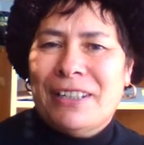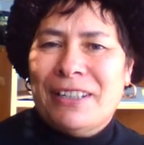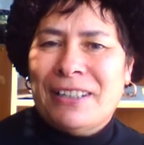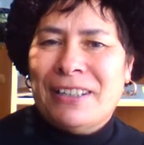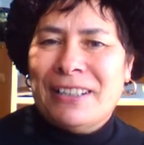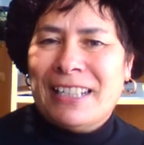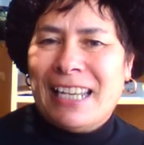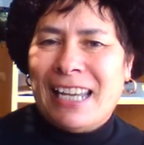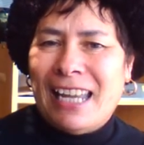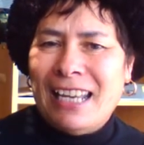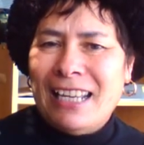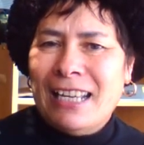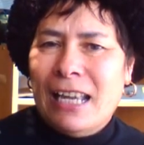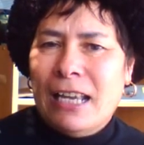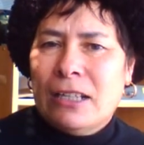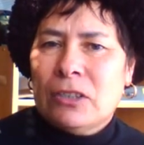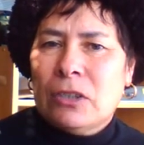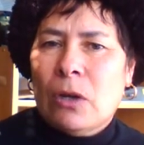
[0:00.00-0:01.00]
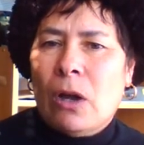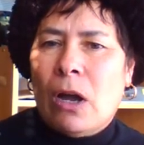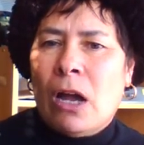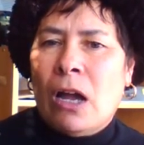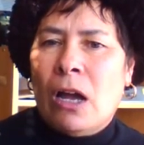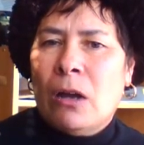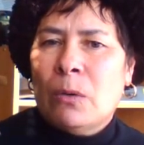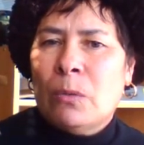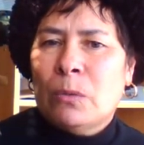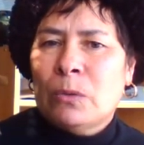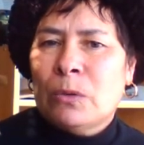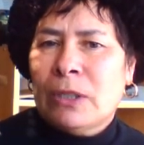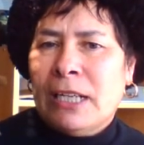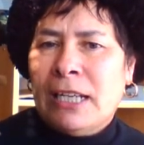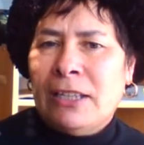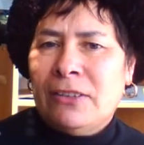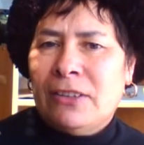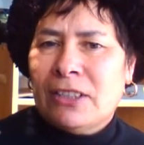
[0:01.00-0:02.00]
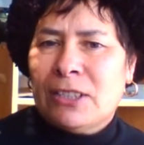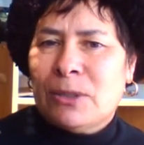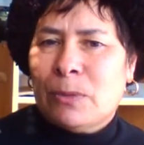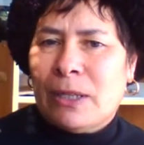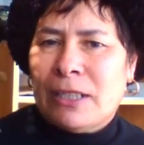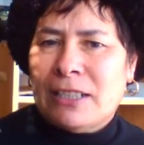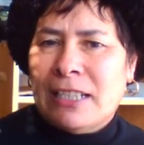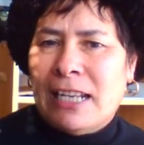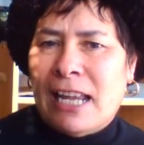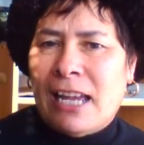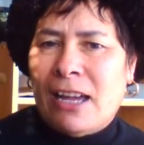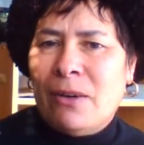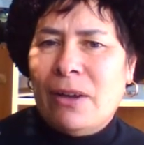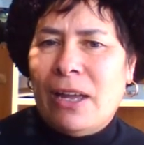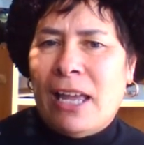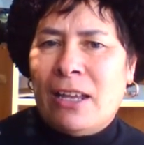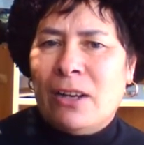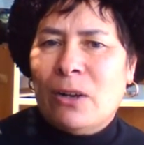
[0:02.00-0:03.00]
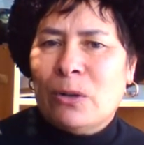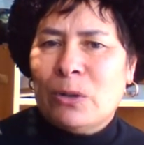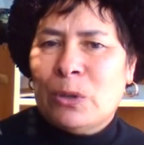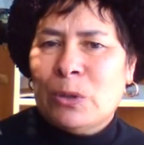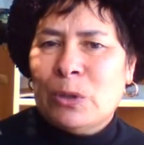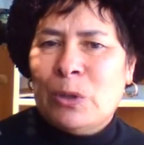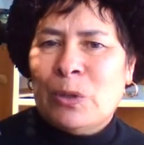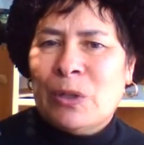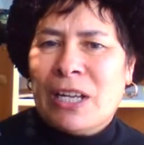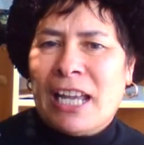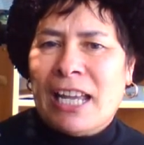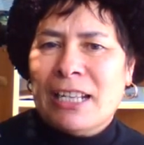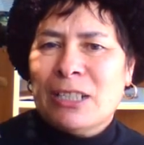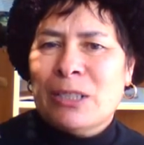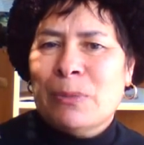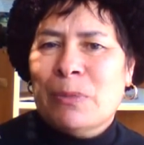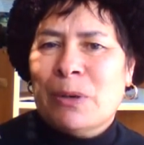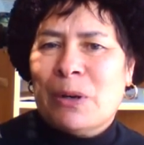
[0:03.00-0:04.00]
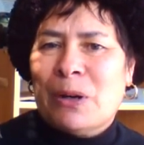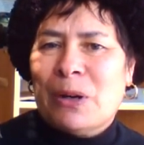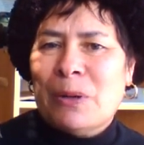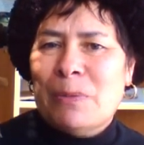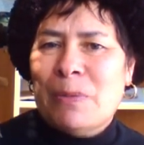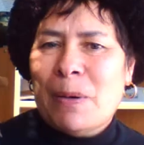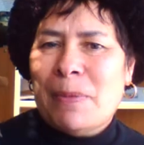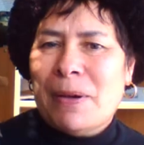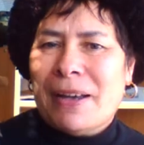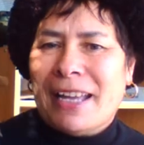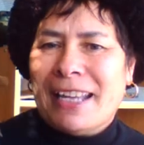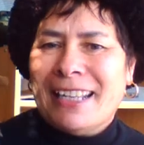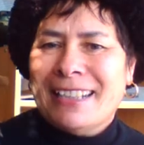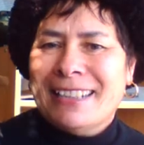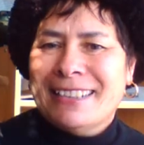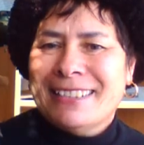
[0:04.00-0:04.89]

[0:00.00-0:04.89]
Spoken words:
Okay, so I will end this one now, and I'll talk to you again tomorrow. Bye-bye.